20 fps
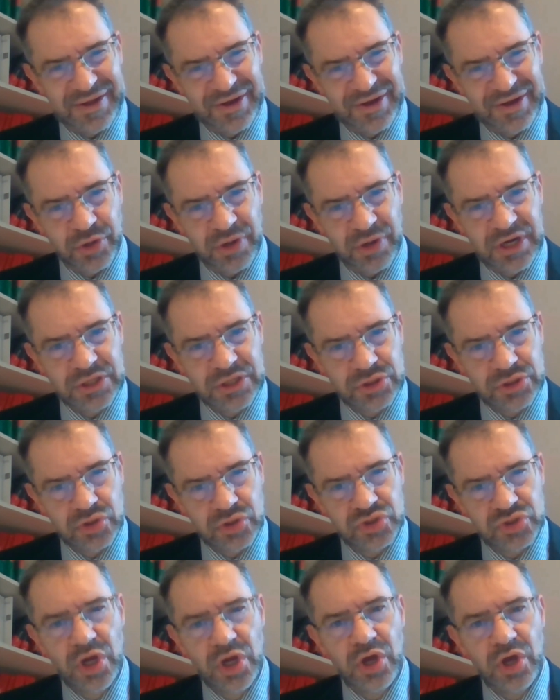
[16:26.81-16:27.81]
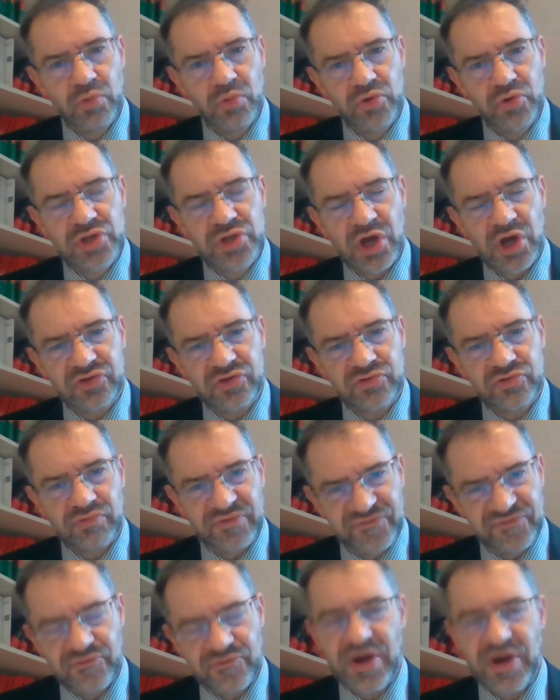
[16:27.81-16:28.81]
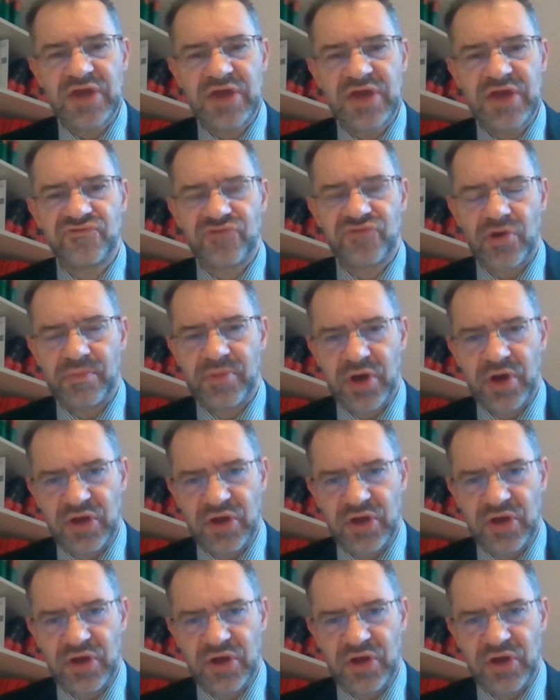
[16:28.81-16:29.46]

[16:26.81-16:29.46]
creditors would not refrain from